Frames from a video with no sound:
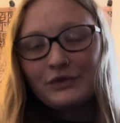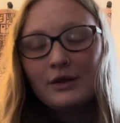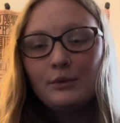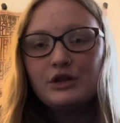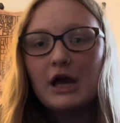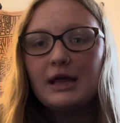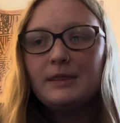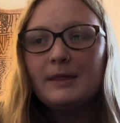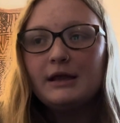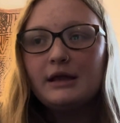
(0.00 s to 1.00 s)
which I
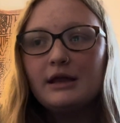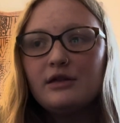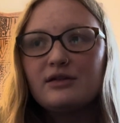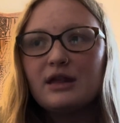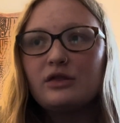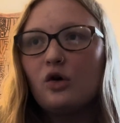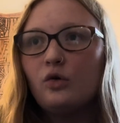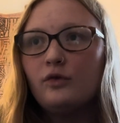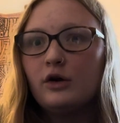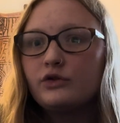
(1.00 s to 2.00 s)
think is like the
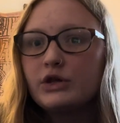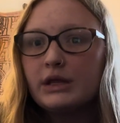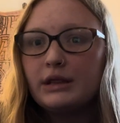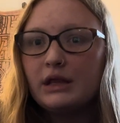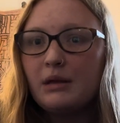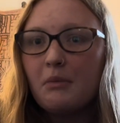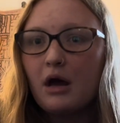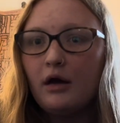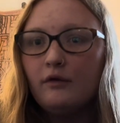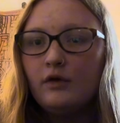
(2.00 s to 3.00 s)
overarching theme
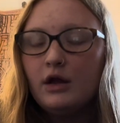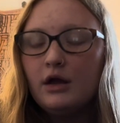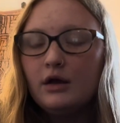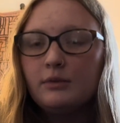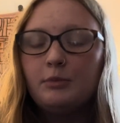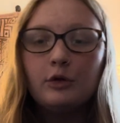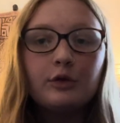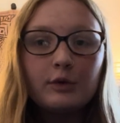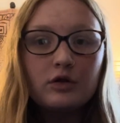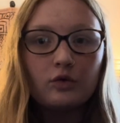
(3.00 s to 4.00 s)
of both the
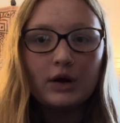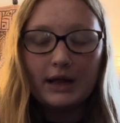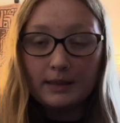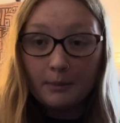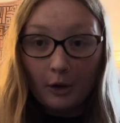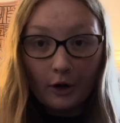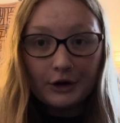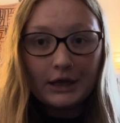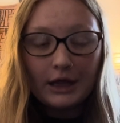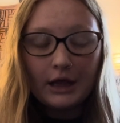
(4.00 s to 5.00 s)
resort and the
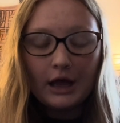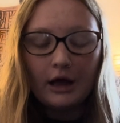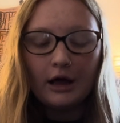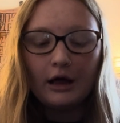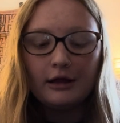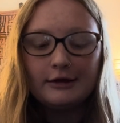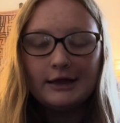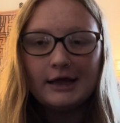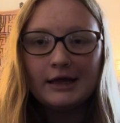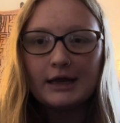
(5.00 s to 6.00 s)
park.
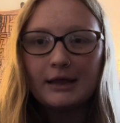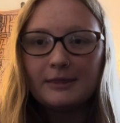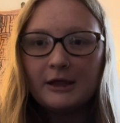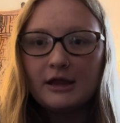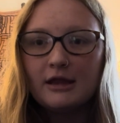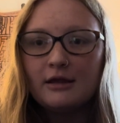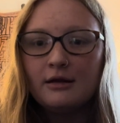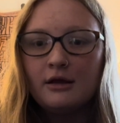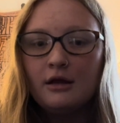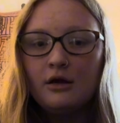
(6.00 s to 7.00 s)
And I think it
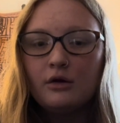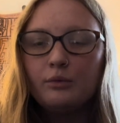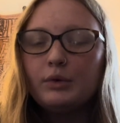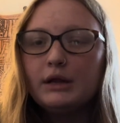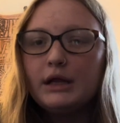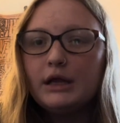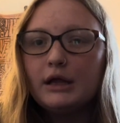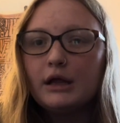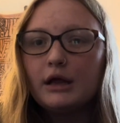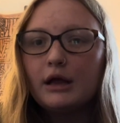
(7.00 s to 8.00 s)
really
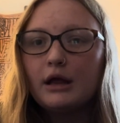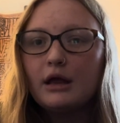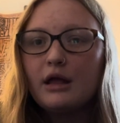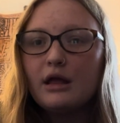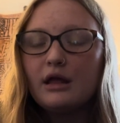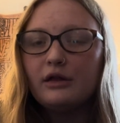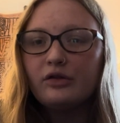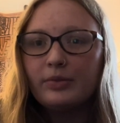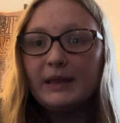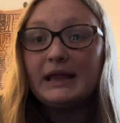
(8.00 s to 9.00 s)
is
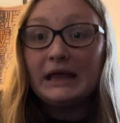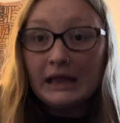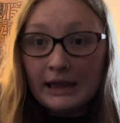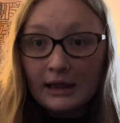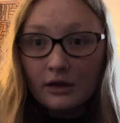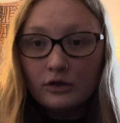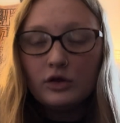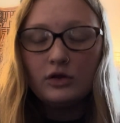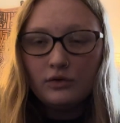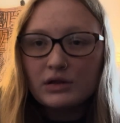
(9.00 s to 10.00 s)
the key to
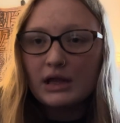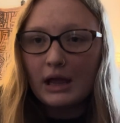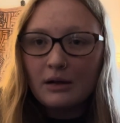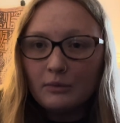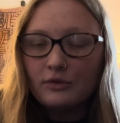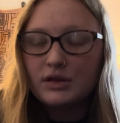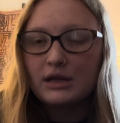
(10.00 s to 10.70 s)
using animals in